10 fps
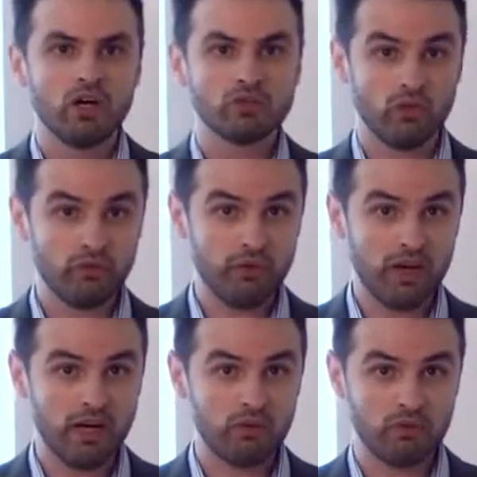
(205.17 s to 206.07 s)
so
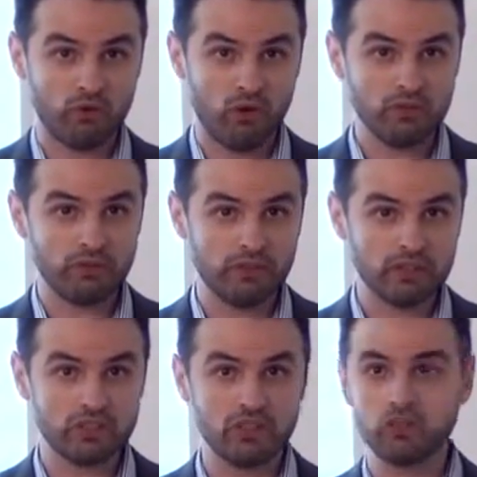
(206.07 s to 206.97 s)
far, with all the
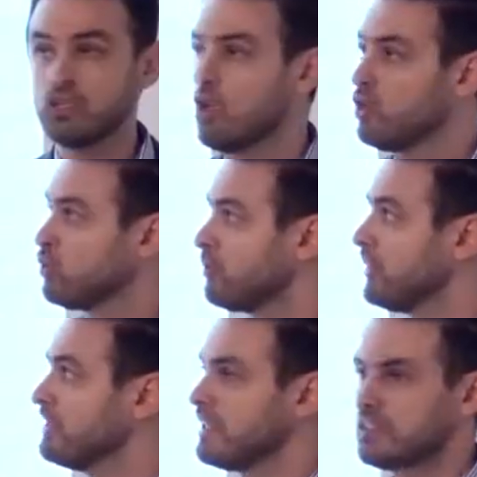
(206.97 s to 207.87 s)
functionals, to
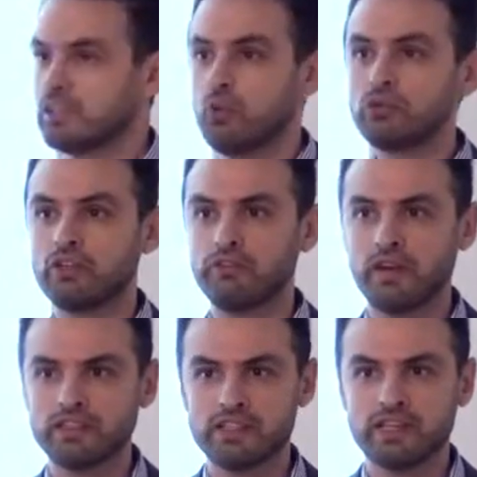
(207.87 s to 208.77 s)
predict the
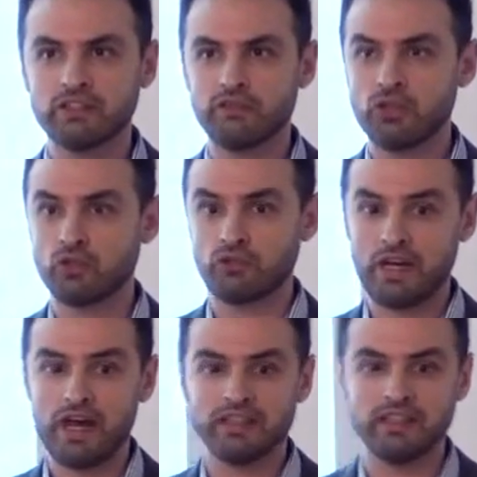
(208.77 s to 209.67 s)
ultrafast deactivation of
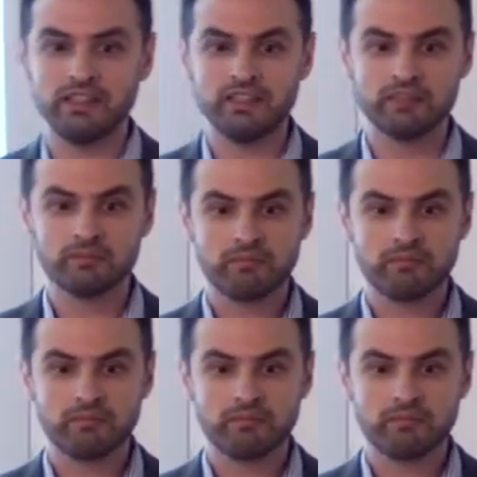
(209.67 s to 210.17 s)
adenine.